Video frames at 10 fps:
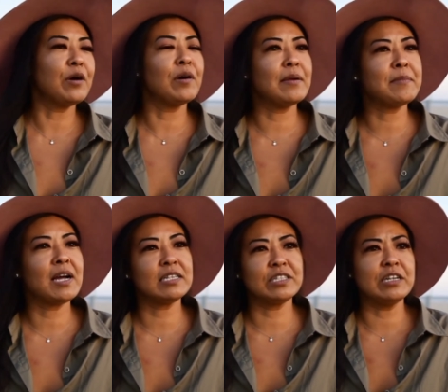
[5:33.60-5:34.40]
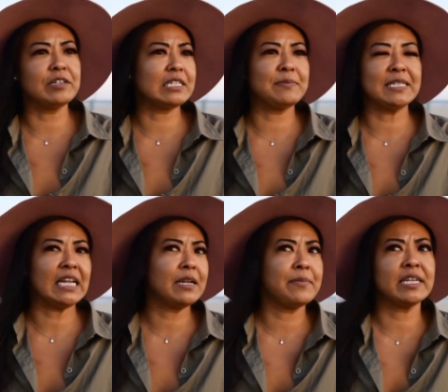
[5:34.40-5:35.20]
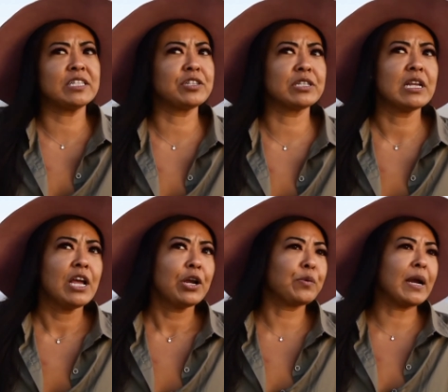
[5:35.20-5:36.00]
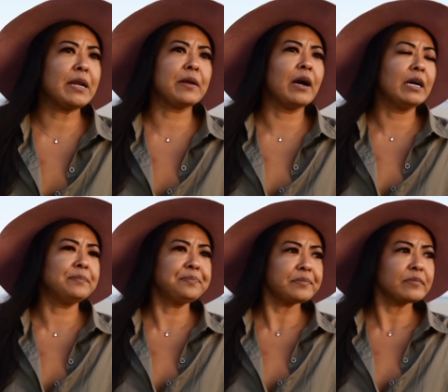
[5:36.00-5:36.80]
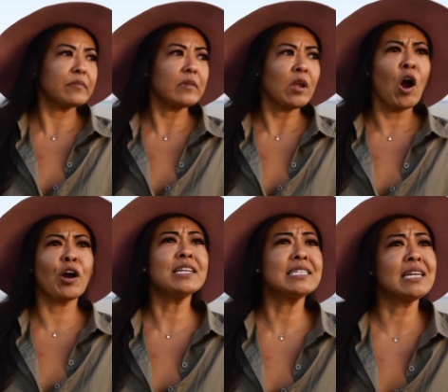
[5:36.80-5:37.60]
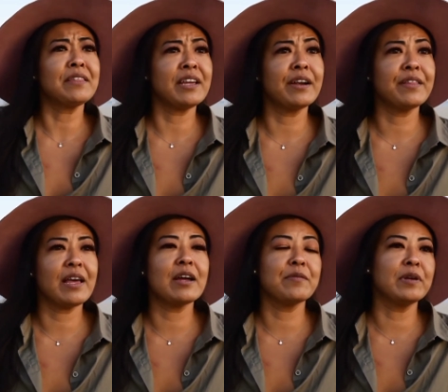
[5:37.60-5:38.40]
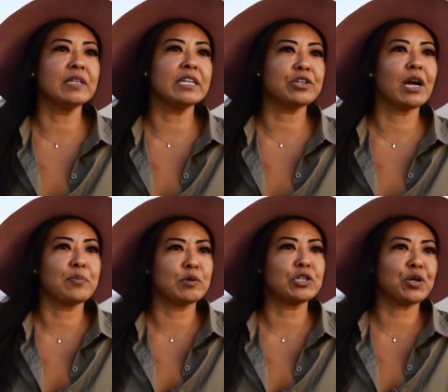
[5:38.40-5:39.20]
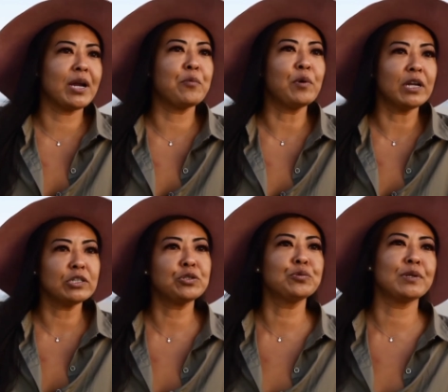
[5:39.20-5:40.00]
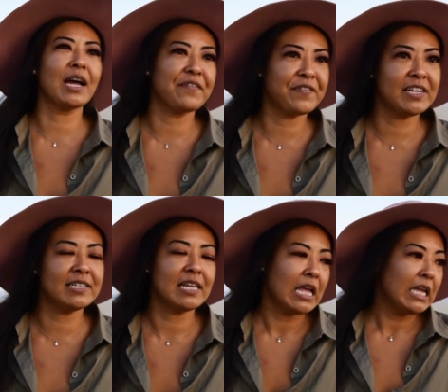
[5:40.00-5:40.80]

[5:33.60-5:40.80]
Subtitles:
so I'm not, dismissing any, because there's great artists out there that yes. really try to portray what true life is